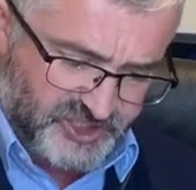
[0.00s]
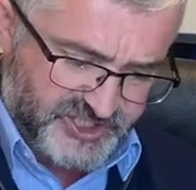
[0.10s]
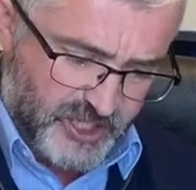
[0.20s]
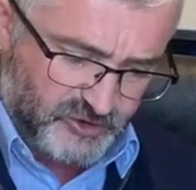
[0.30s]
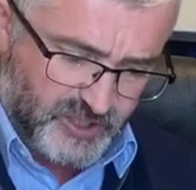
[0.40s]

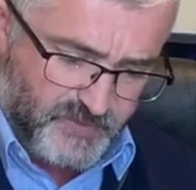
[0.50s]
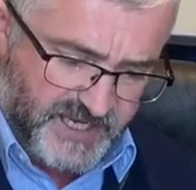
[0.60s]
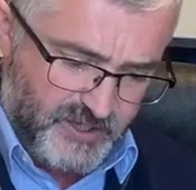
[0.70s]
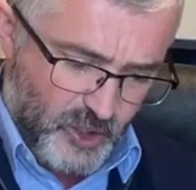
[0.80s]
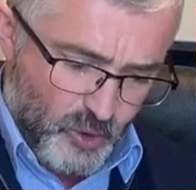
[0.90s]
said unto
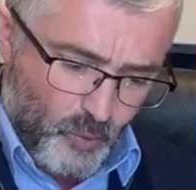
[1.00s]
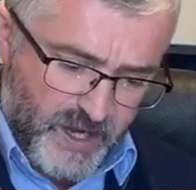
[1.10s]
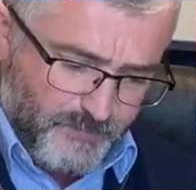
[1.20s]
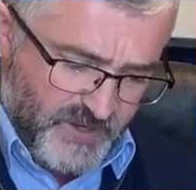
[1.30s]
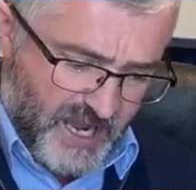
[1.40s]
me,
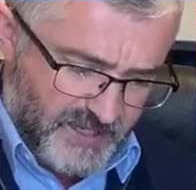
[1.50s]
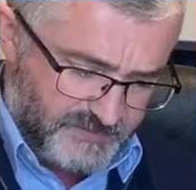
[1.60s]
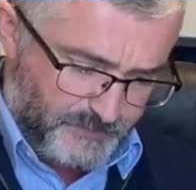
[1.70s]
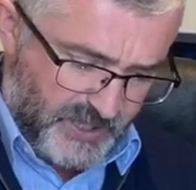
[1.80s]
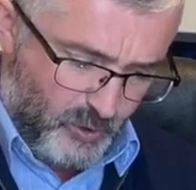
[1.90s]
weep
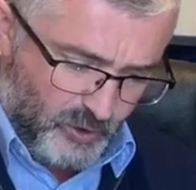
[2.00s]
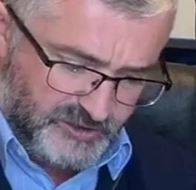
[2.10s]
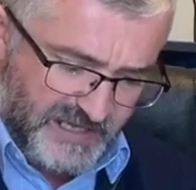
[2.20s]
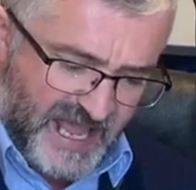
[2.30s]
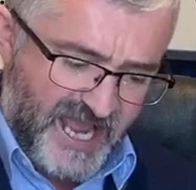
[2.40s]
not, behold, the
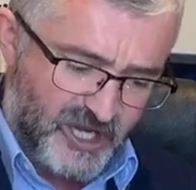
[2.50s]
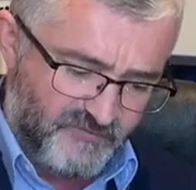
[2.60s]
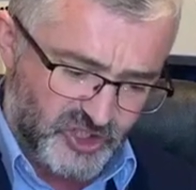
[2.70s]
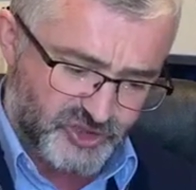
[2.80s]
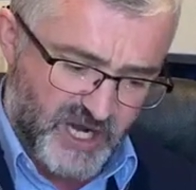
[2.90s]
lion of
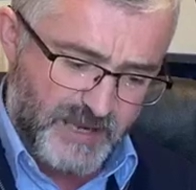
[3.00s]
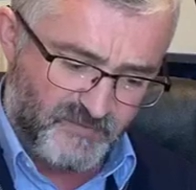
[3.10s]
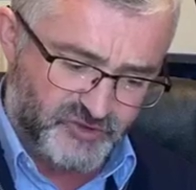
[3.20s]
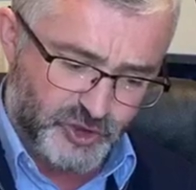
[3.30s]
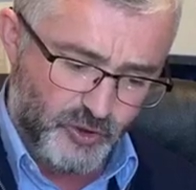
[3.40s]
the tribe
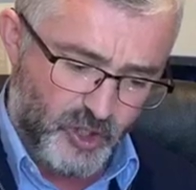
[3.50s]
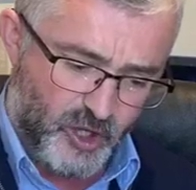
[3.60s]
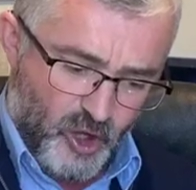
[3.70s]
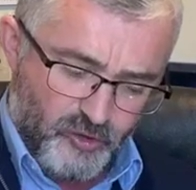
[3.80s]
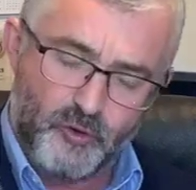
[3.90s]
of Judah,
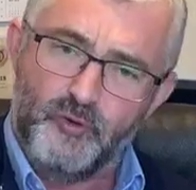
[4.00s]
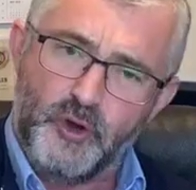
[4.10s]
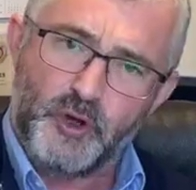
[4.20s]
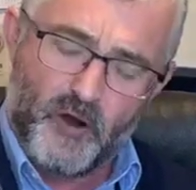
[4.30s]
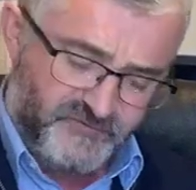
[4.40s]
the
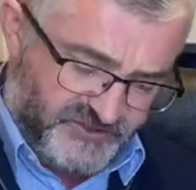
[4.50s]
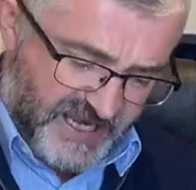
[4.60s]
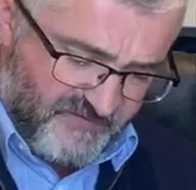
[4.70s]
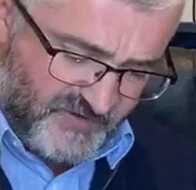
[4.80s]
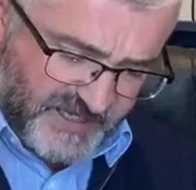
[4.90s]
root of
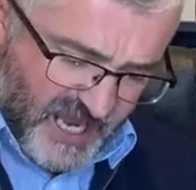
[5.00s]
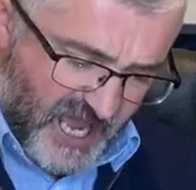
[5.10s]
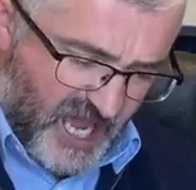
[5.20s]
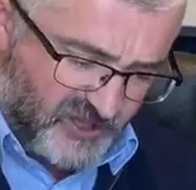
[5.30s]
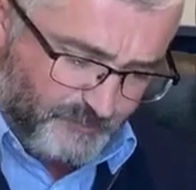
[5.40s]
David,
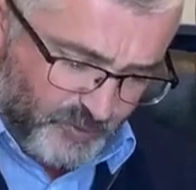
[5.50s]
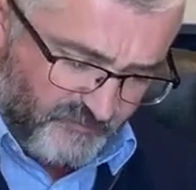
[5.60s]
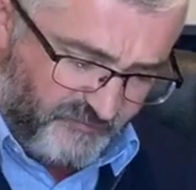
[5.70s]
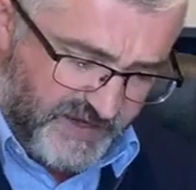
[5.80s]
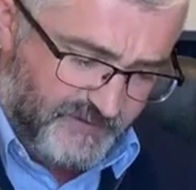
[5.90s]
hath
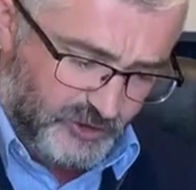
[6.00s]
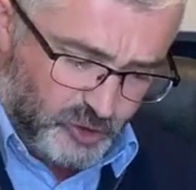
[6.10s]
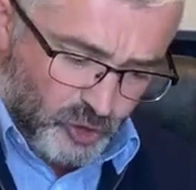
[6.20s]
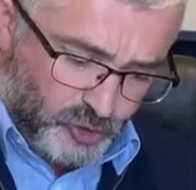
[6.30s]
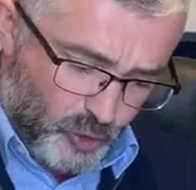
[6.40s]
prevailed
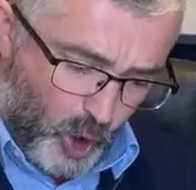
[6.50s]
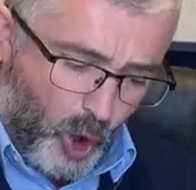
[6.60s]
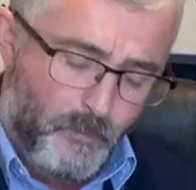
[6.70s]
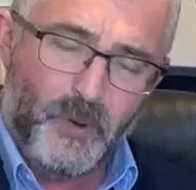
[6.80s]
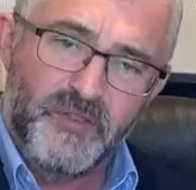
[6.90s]
to
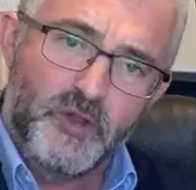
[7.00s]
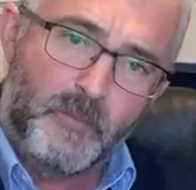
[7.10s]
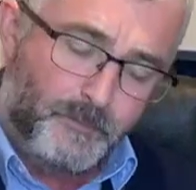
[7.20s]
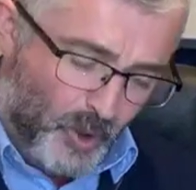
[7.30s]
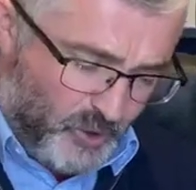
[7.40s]
open the
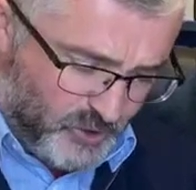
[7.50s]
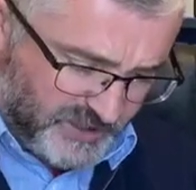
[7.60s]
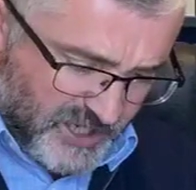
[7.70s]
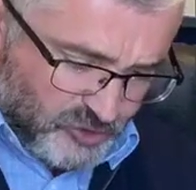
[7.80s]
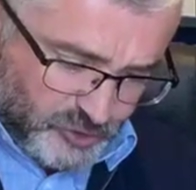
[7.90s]
book,
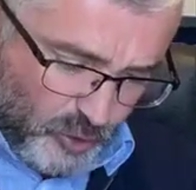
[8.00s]
to